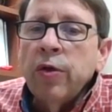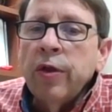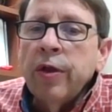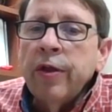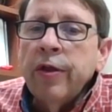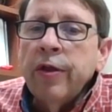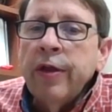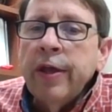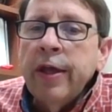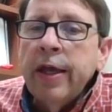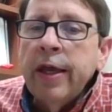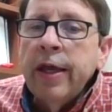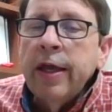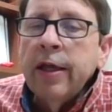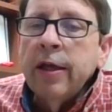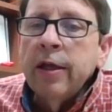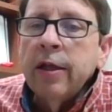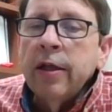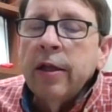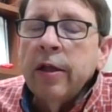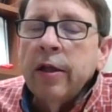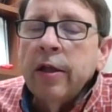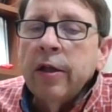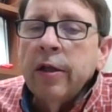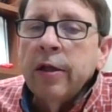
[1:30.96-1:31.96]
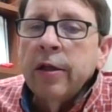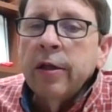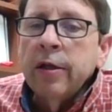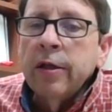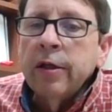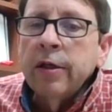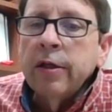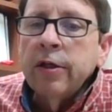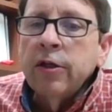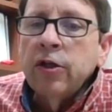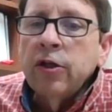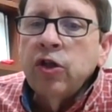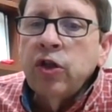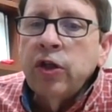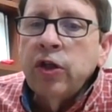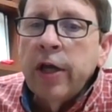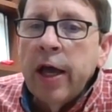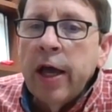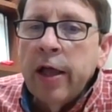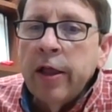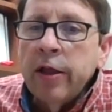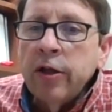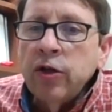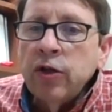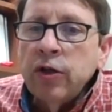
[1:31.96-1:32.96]
the
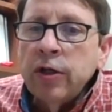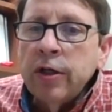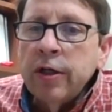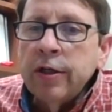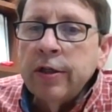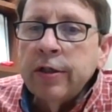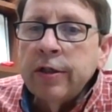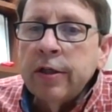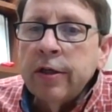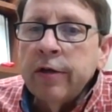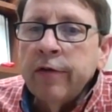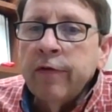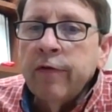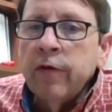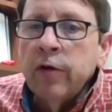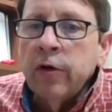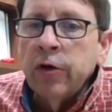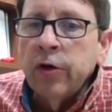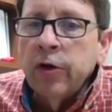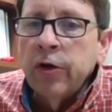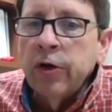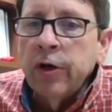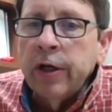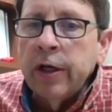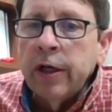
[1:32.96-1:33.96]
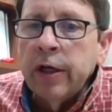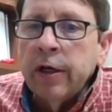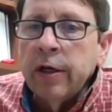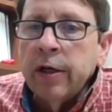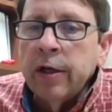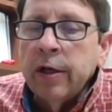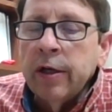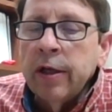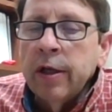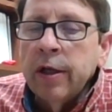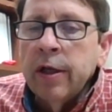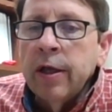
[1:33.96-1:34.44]
challenges of learning